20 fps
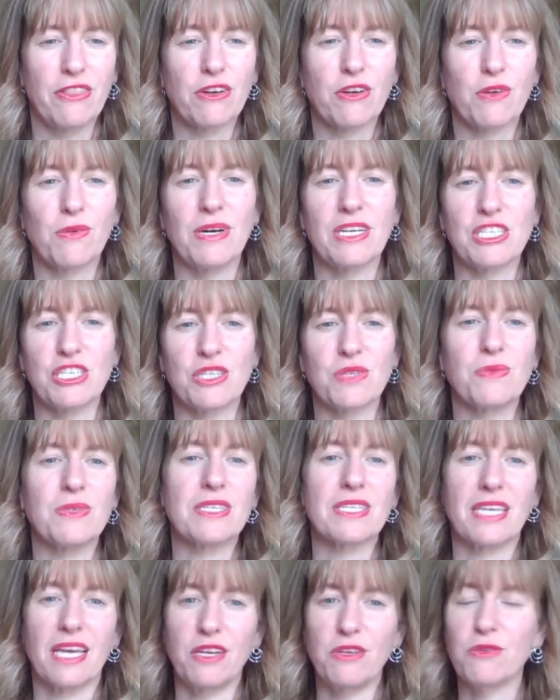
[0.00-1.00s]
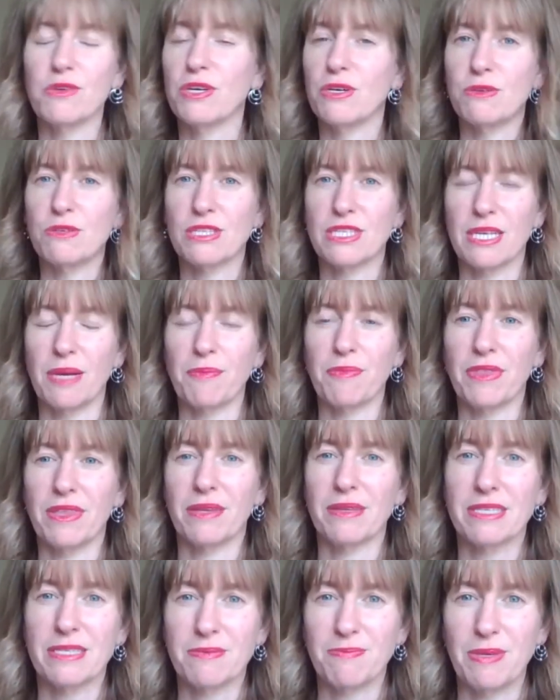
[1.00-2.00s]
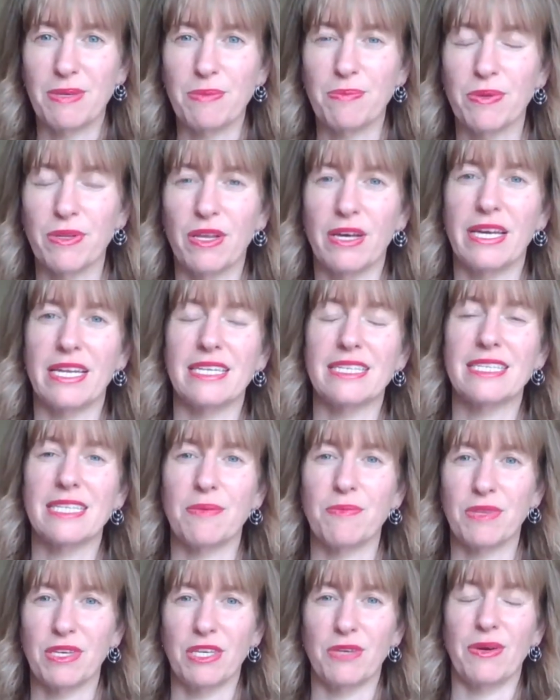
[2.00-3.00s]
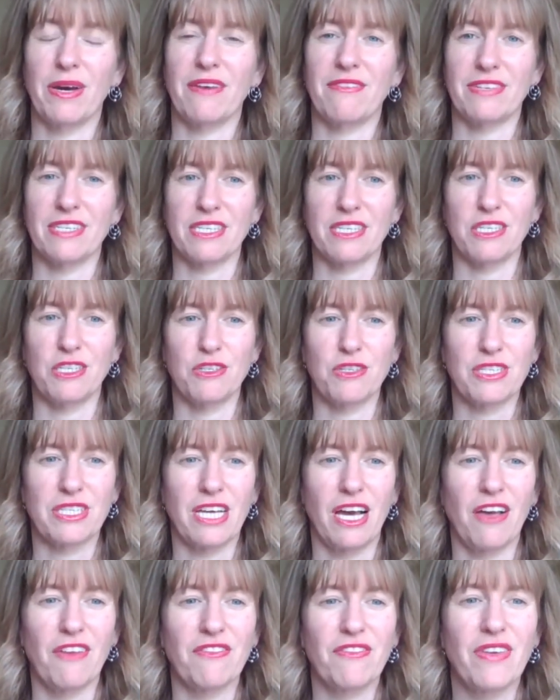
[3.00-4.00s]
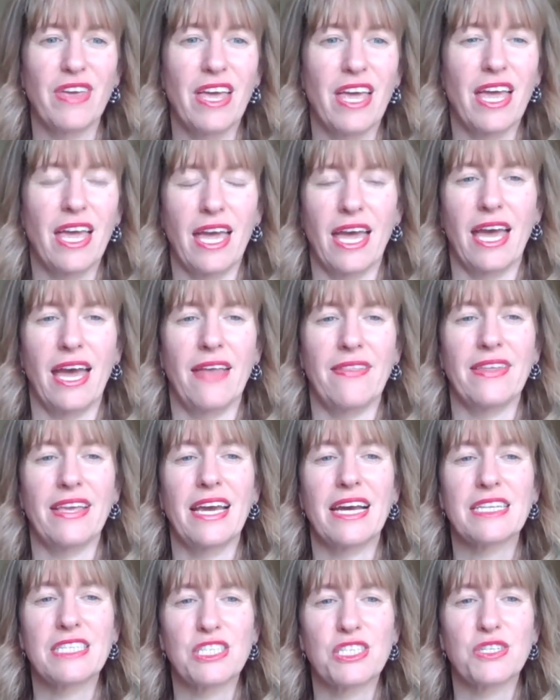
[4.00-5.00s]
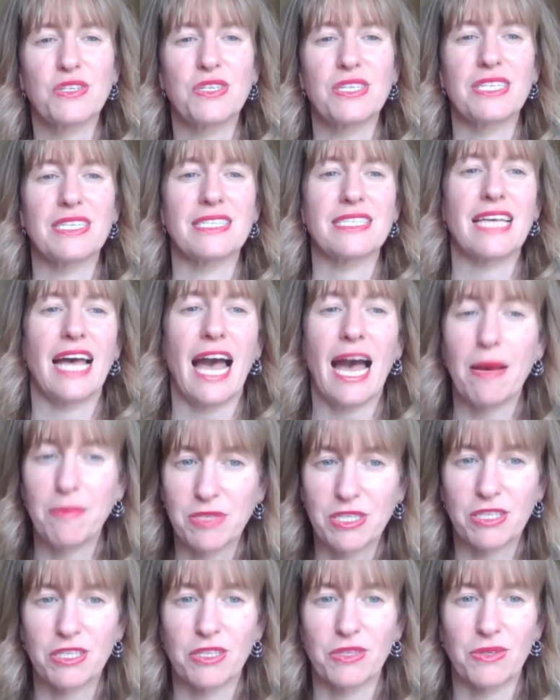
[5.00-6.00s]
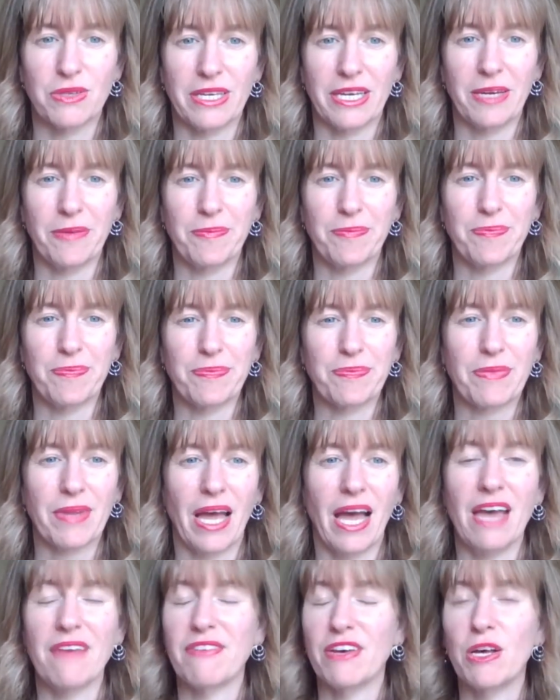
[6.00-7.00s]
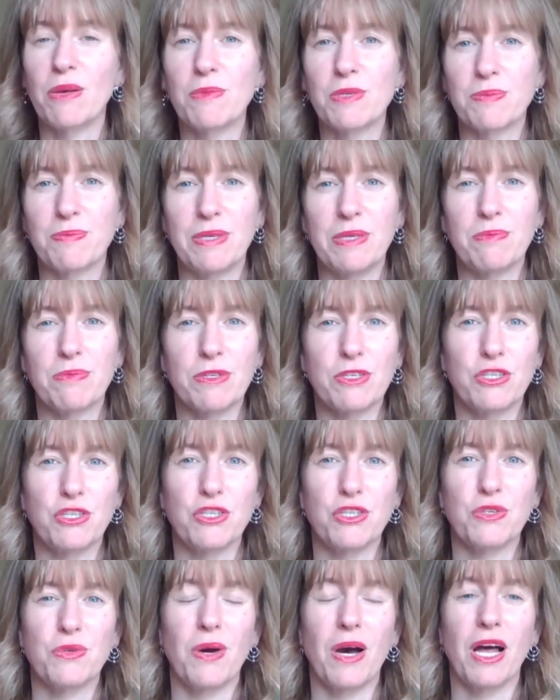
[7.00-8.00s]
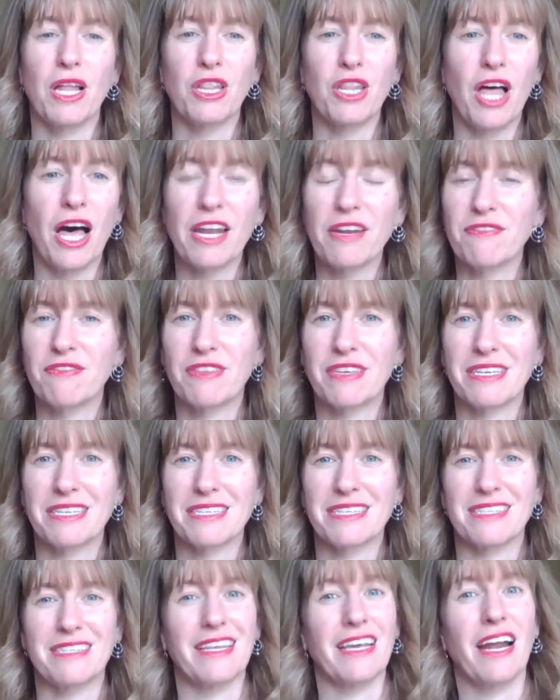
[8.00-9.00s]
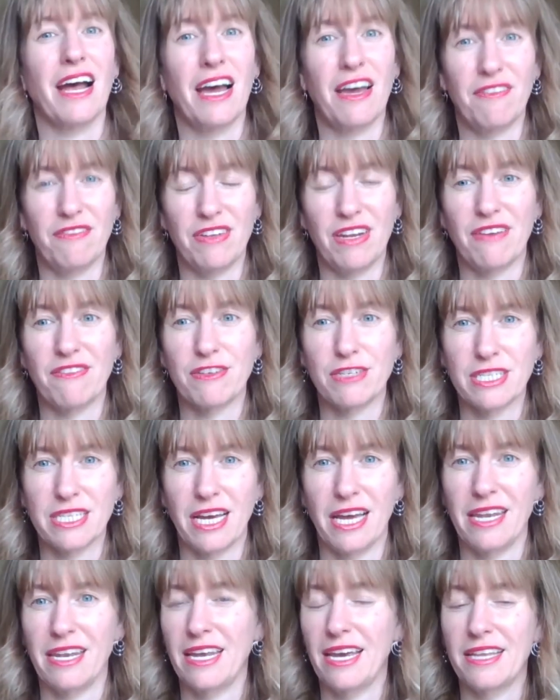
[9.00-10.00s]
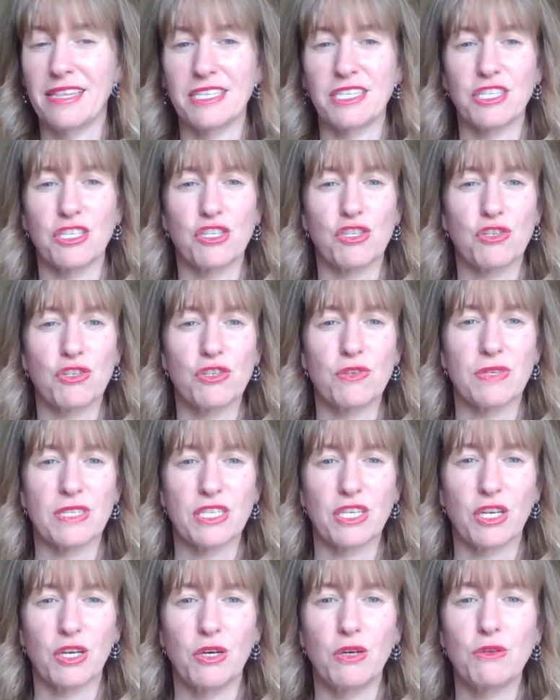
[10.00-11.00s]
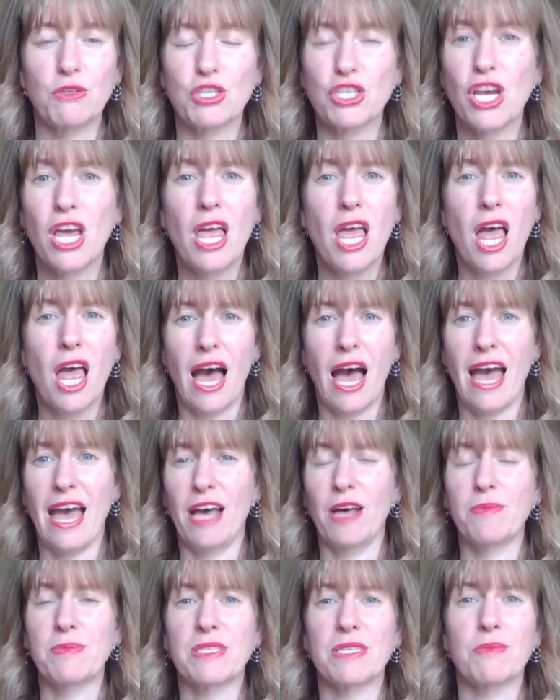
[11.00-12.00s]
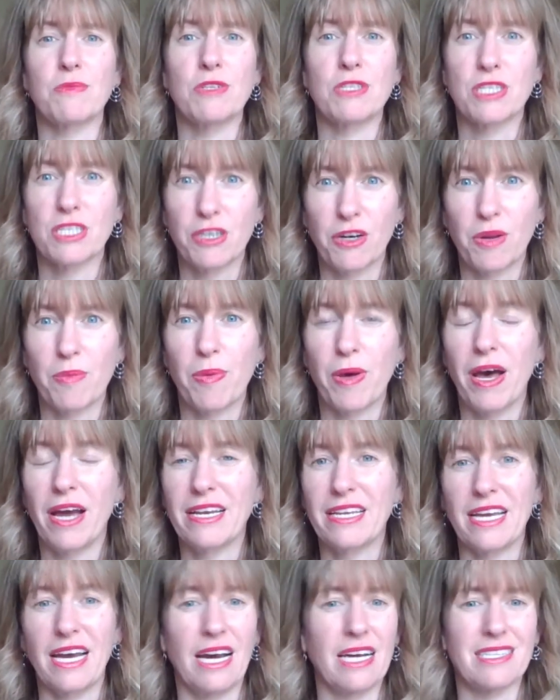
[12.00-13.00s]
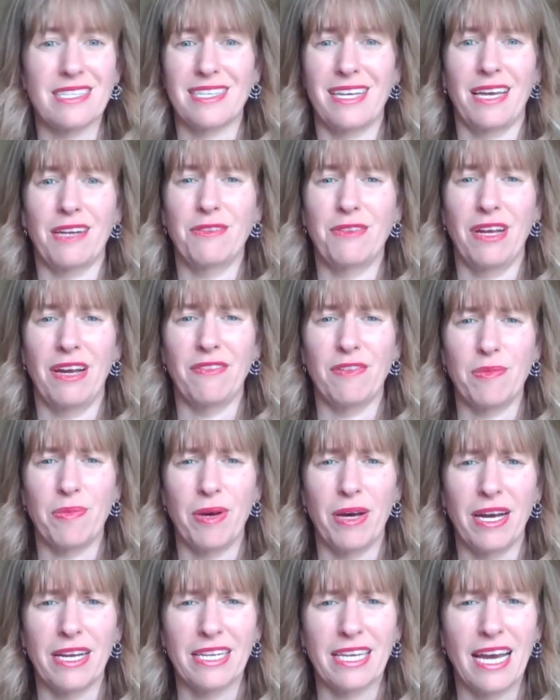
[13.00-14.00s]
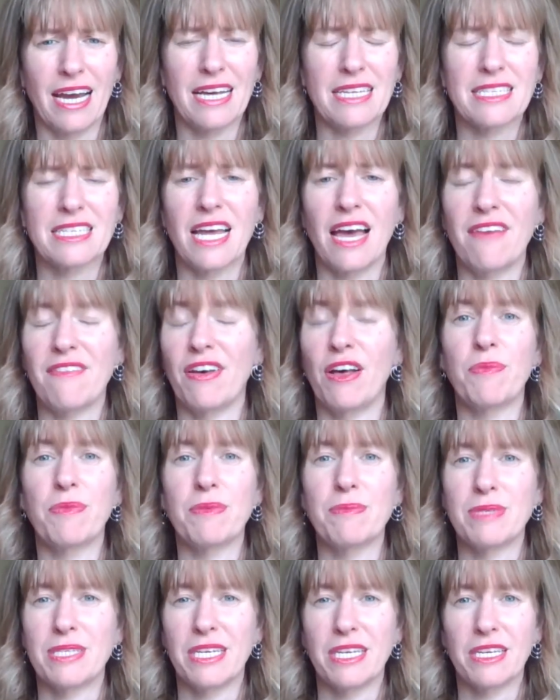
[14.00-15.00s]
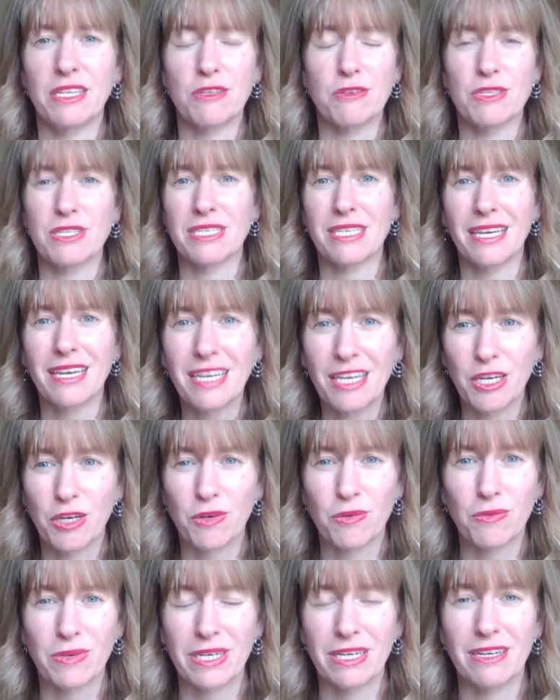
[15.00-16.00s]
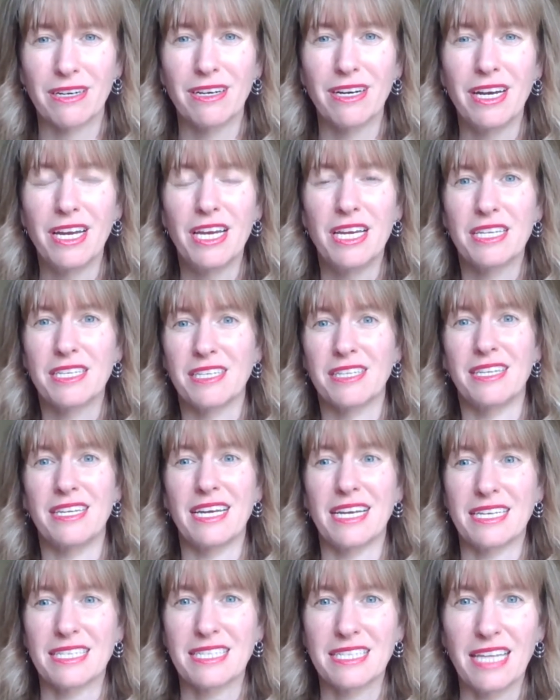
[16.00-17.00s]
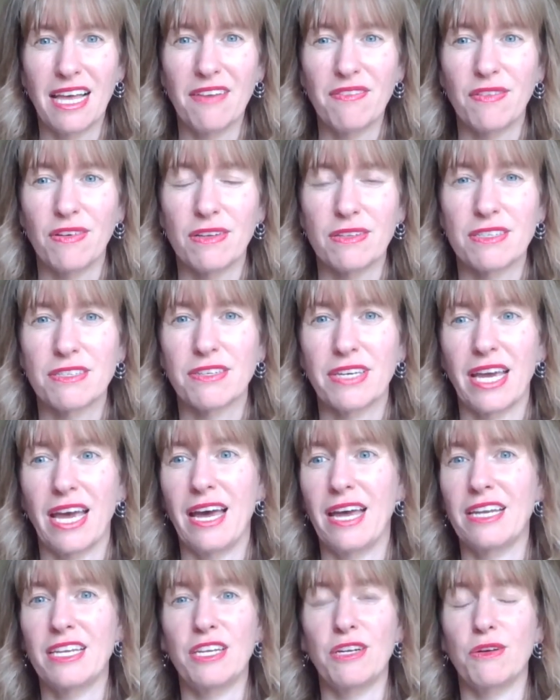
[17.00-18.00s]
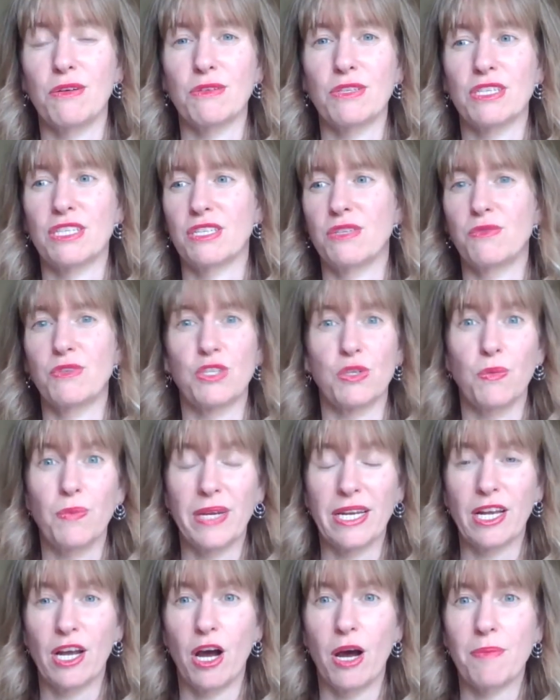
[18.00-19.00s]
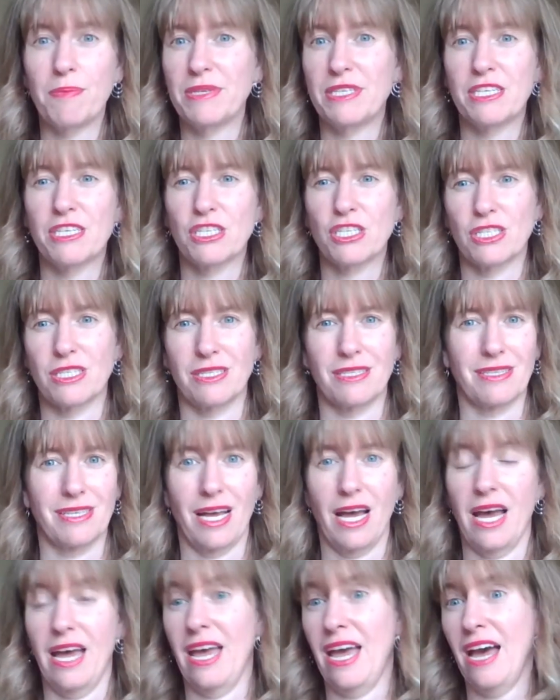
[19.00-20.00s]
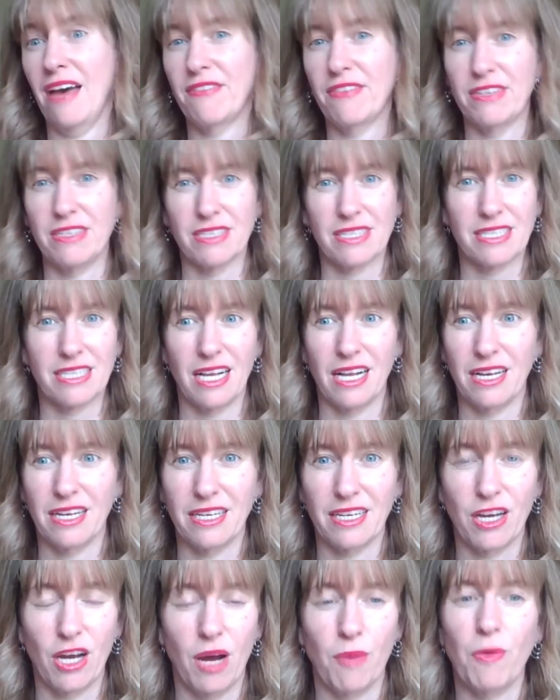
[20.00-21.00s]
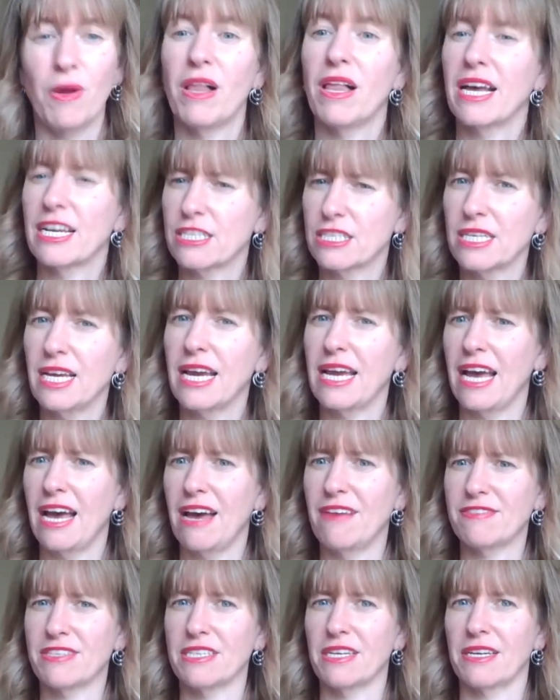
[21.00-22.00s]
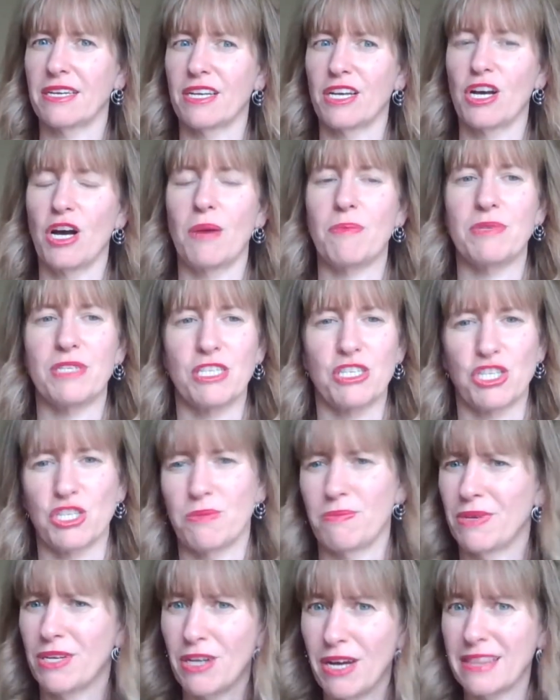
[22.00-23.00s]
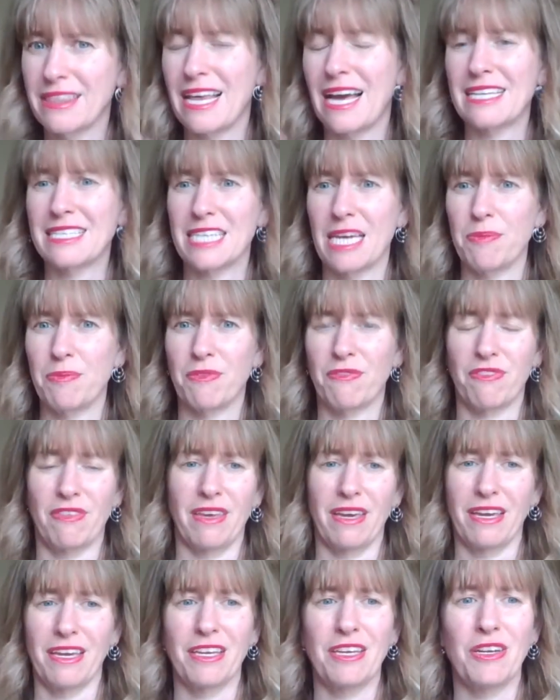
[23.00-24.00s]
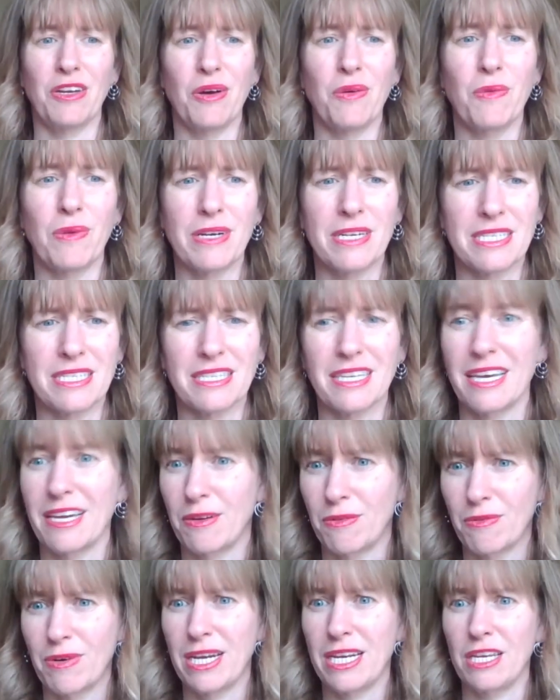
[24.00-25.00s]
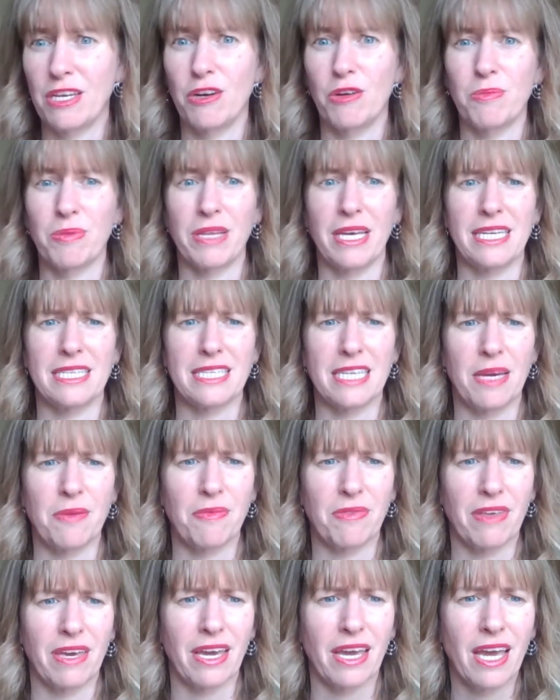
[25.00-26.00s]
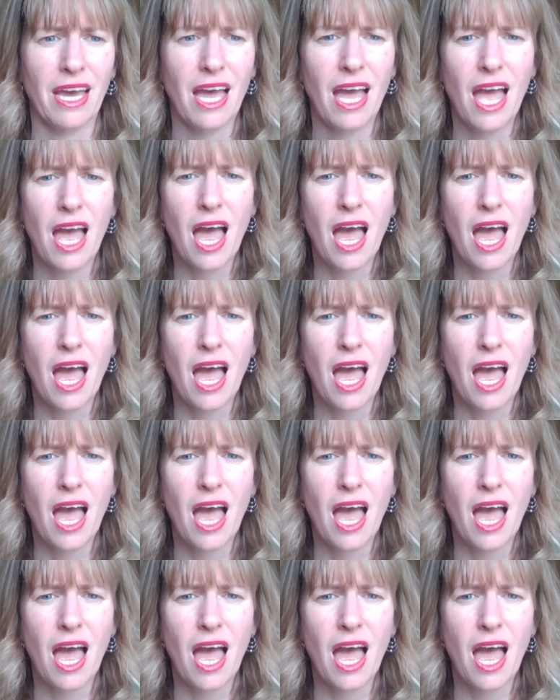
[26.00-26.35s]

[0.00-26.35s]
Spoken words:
Their question was, can you coach some people on something you haven't done yourself? And the answer is absolutely. I've helped people do a lot of things that I've never done. And this is true. As a coach, I helped someone start a podcast. I don't have a podcast. I've helped them take their singing career to the next level to get, to win competitions. I haven't sung well, actually I have sung in a competition, but not that type of thing, where it's like radio play type thing.